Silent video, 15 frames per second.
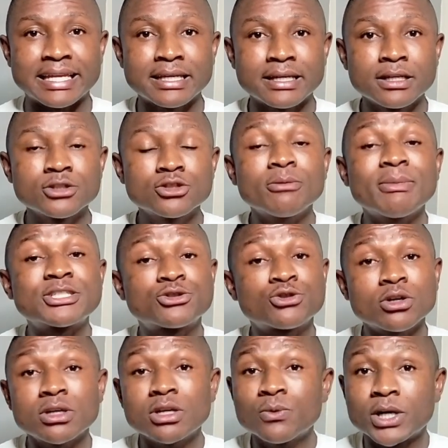Some are
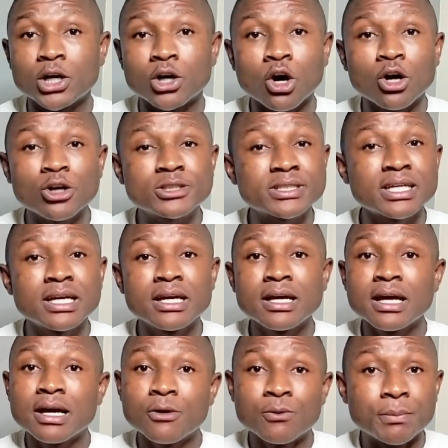struggling with lust,
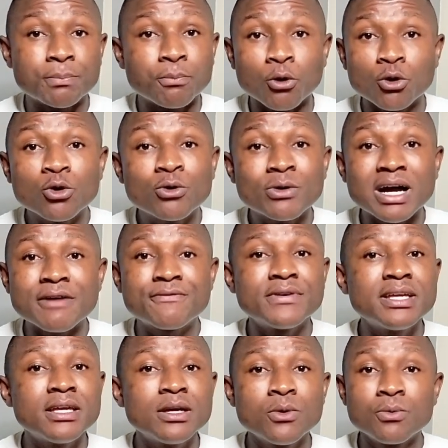with
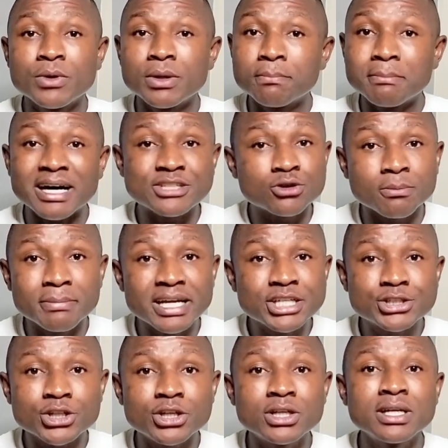pornography, with
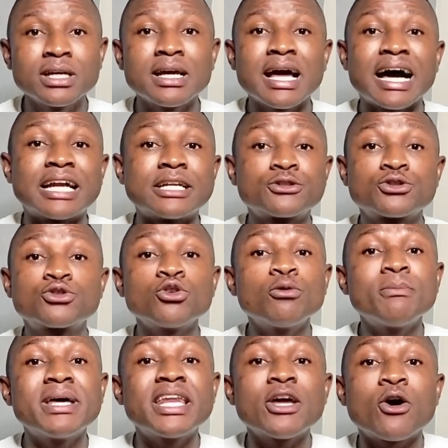masturbation, and so
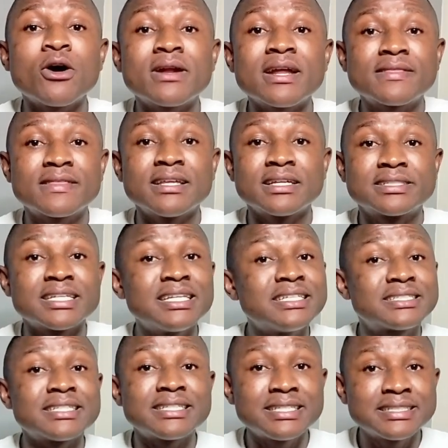many other things,
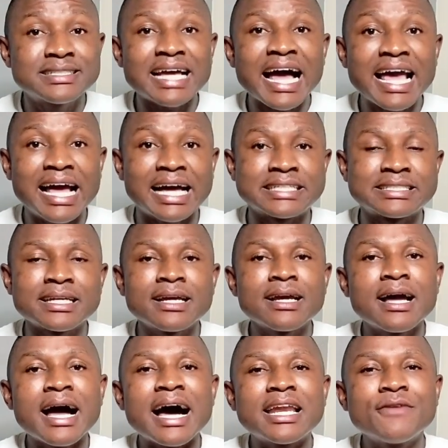illicit desires.
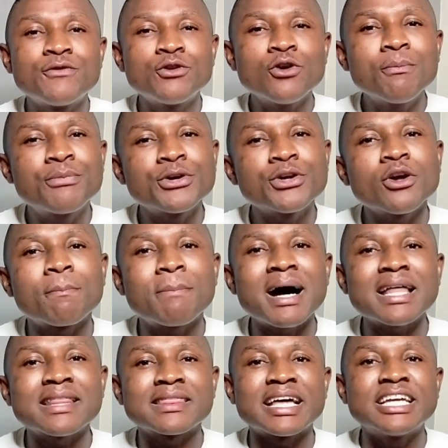And if you don't bring your
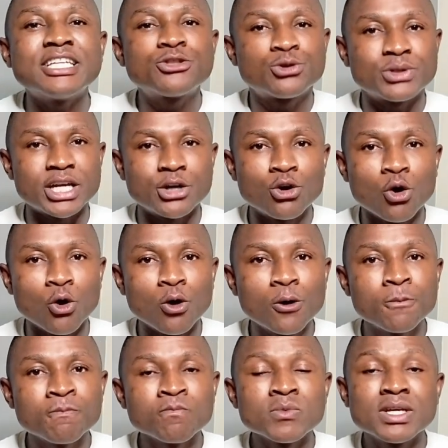partner into the
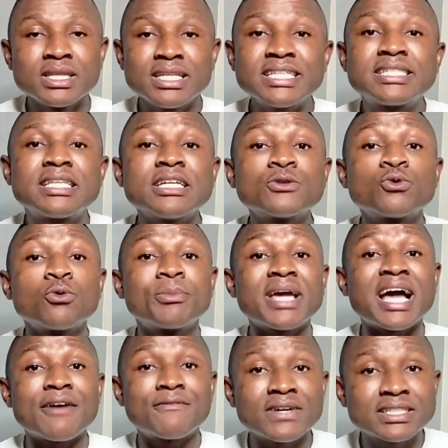know, these things will be
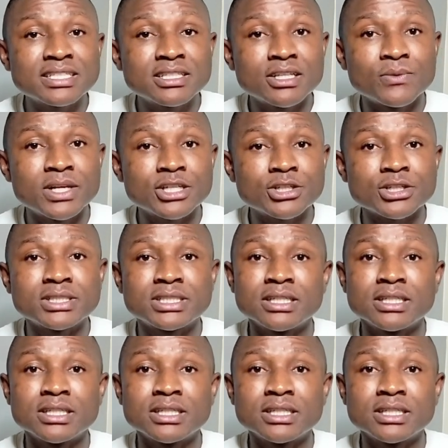affecting the relationship,